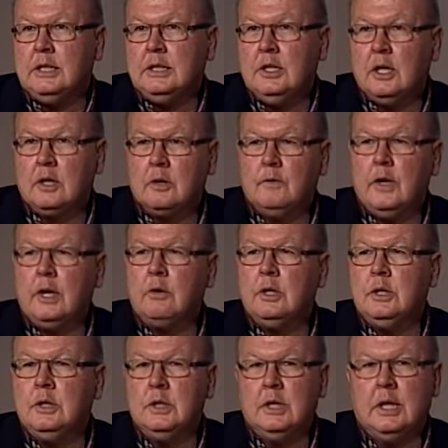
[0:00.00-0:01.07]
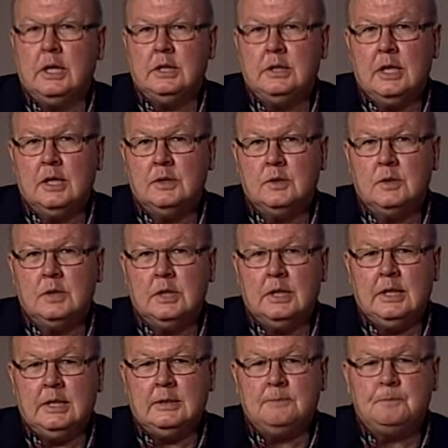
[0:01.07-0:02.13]
younger veteran, uh, does
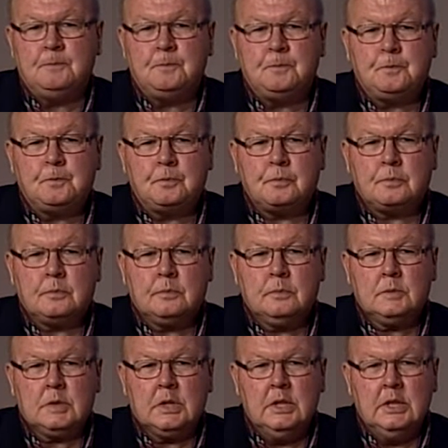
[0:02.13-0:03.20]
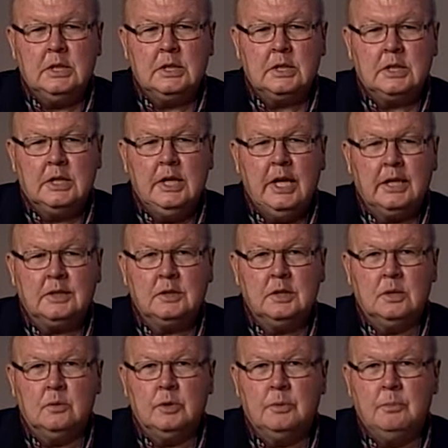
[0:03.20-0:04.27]
uh, uh, connect
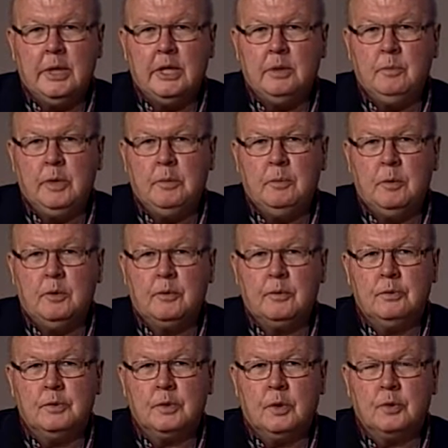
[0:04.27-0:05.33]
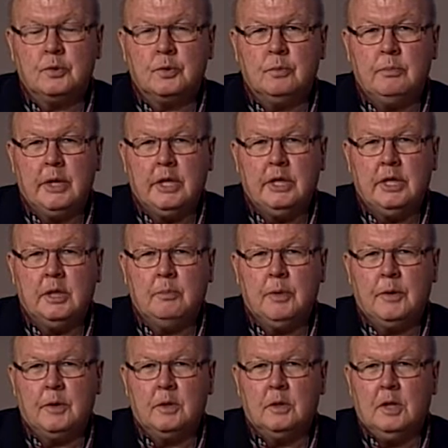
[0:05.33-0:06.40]
with many people through social media,
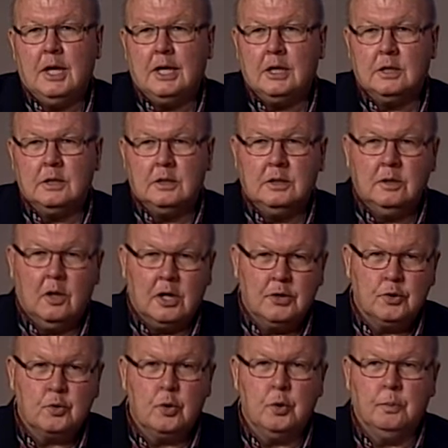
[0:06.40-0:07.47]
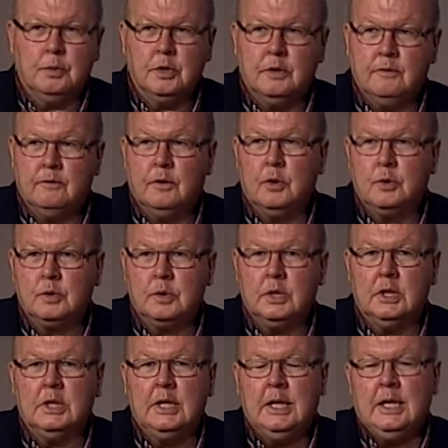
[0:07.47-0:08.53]
but there are lar- large groups of folks
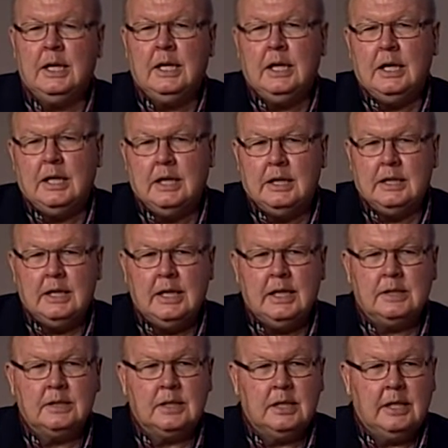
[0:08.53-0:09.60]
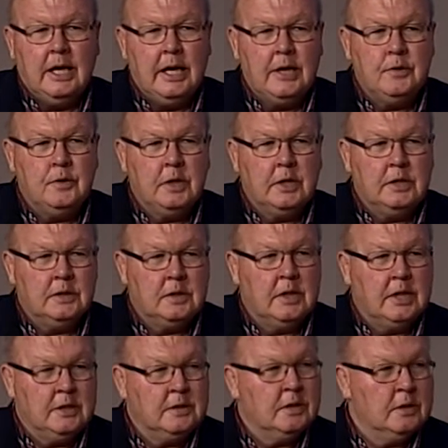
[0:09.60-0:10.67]
as they age, they,
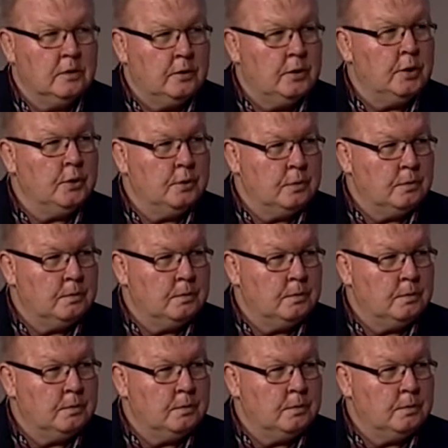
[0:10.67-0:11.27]
they still do